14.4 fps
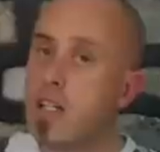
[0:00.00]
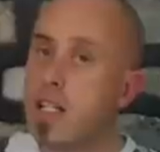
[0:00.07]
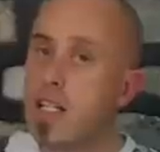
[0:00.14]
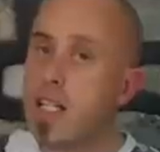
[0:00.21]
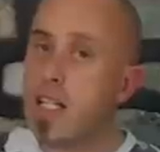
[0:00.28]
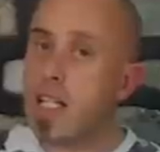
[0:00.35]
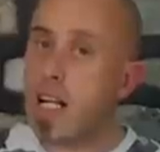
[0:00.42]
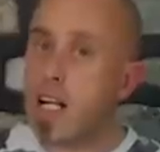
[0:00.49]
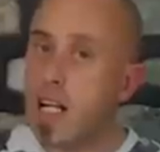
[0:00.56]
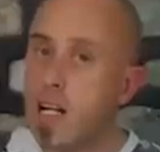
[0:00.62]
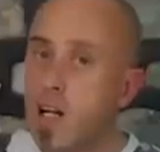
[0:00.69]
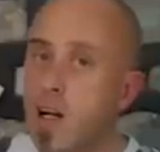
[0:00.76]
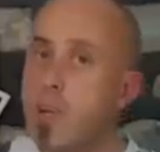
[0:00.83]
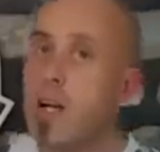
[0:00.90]
to need a
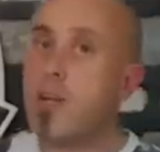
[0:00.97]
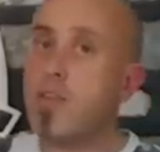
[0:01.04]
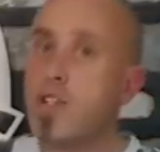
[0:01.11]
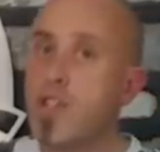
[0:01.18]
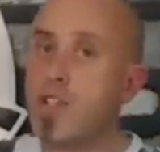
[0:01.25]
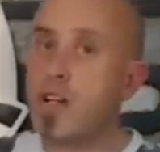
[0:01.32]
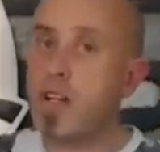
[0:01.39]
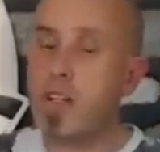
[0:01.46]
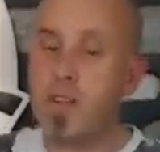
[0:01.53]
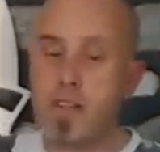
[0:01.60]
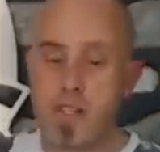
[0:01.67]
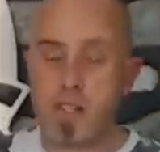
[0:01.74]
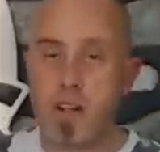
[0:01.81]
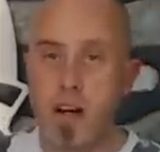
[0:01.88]
little bit of a shunt in
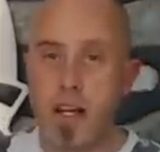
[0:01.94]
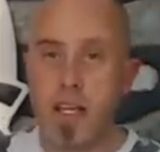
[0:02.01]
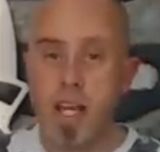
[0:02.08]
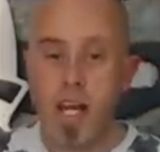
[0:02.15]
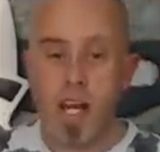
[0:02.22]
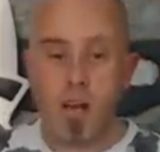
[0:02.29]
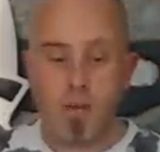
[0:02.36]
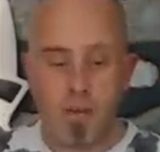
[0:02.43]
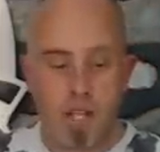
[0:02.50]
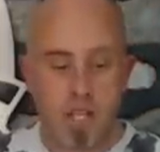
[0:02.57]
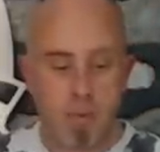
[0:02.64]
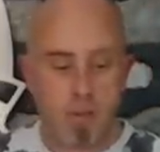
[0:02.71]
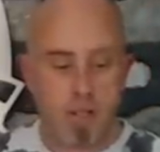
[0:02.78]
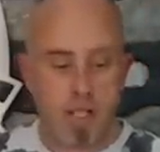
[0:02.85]
the sky for
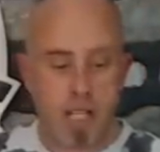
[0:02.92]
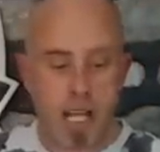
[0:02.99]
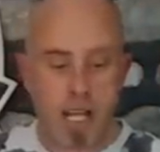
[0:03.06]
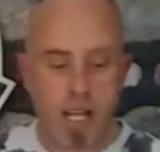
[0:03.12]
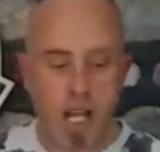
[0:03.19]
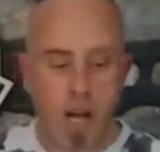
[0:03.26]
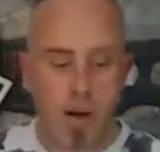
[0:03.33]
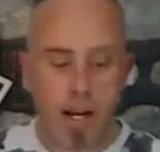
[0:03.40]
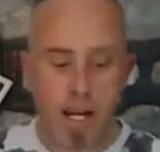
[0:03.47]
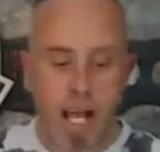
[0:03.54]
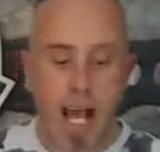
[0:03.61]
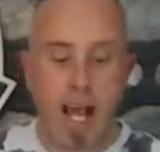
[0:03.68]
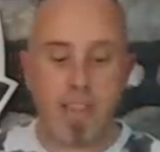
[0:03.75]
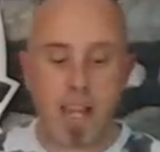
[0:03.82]
this one to get
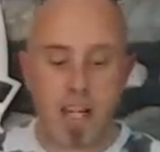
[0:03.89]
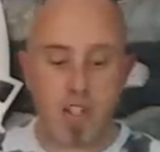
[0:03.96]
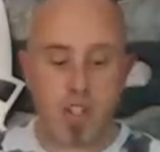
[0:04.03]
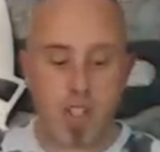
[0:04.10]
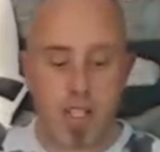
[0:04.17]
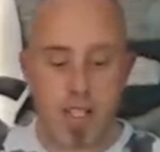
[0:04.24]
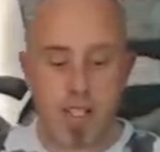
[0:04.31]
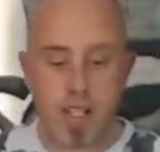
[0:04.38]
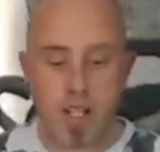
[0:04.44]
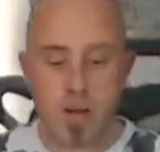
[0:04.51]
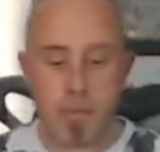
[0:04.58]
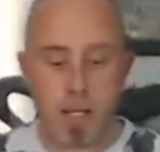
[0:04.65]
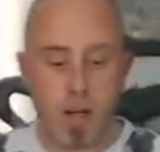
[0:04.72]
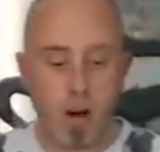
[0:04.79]
going, and then she's going
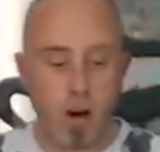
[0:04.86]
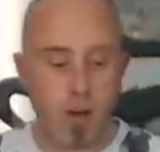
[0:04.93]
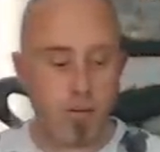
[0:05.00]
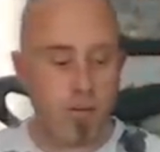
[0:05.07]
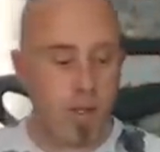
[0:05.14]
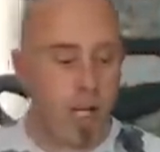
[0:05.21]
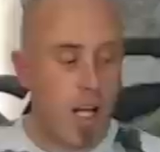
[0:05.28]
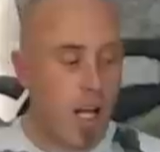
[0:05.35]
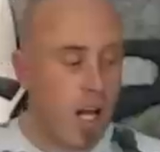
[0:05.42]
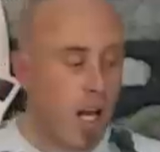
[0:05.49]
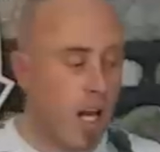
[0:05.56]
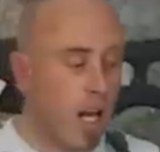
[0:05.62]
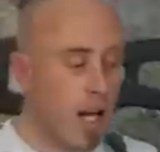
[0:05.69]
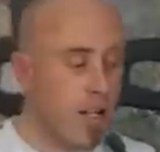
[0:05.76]
to be off.
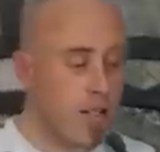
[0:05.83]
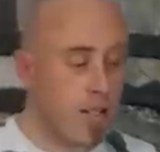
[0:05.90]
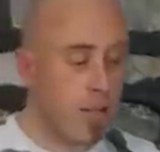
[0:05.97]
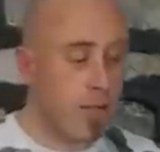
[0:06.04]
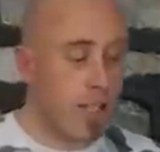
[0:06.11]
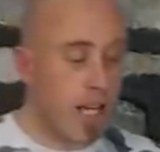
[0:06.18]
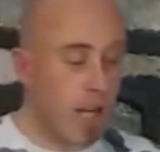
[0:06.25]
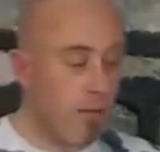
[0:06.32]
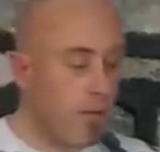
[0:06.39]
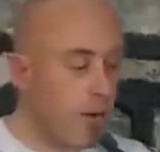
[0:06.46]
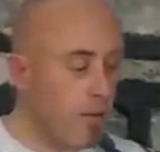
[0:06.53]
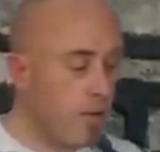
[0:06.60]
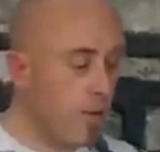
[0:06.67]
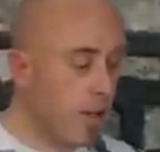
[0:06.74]
So yeah,
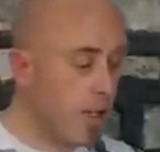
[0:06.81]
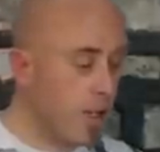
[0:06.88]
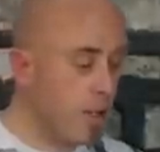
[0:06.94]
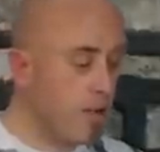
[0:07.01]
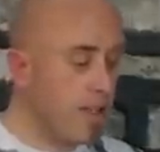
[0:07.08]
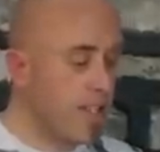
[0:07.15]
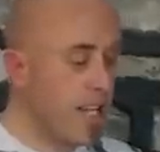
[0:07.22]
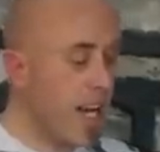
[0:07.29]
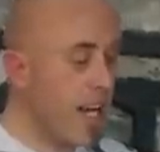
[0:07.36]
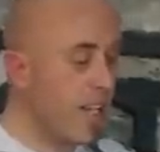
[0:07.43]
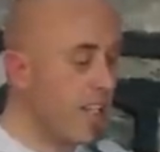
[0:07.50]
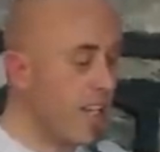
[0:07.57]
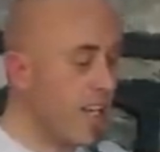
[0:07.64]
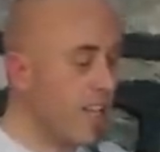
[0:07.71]
very, very curious.
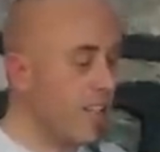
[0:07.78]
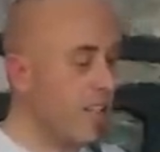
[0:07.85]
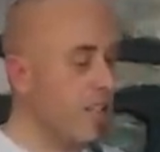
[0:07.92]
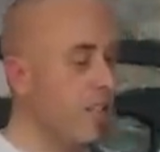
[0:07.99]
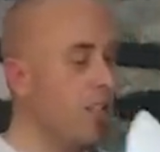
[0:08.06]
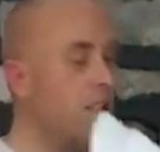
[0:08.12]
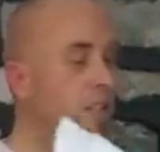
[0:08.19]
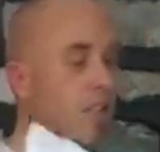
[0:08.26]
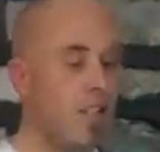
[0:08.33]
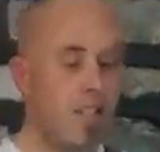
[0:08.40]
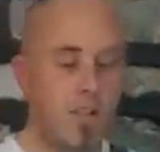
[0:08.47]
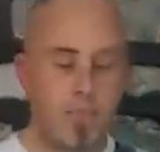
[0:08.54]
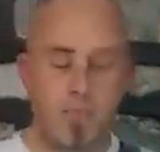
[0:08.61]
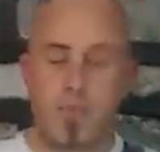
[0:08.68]
And again,
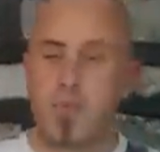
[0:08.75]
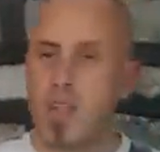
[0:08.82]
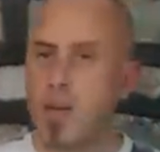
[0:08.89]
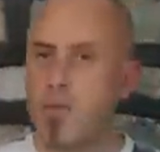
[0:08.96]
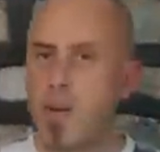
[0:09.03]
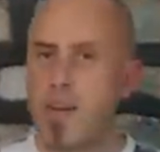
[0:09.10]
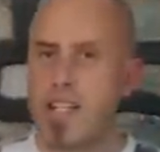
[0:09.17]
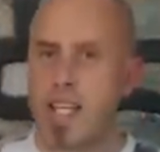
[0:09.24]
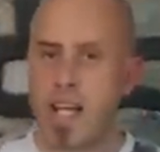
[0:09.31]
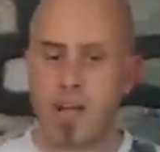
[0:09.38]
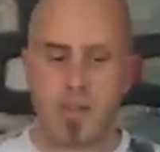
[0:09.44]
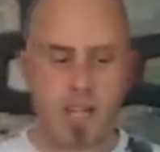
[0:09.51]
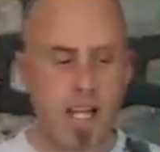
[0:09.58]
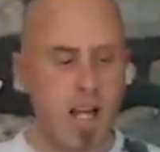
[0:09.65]
very
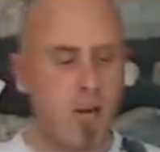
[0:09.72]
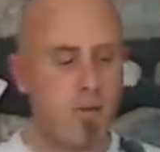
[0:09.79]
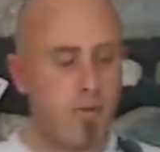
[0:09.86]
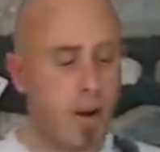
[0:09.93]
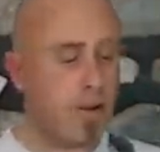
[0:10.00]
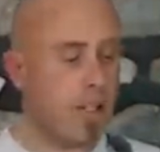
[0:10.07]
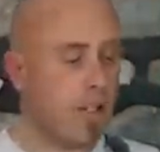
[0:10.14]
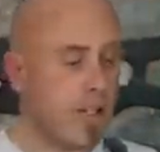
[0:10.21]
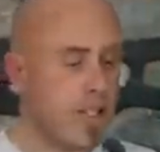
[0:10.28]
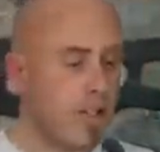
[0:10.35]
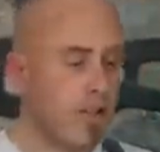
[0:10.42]
telltale, very nice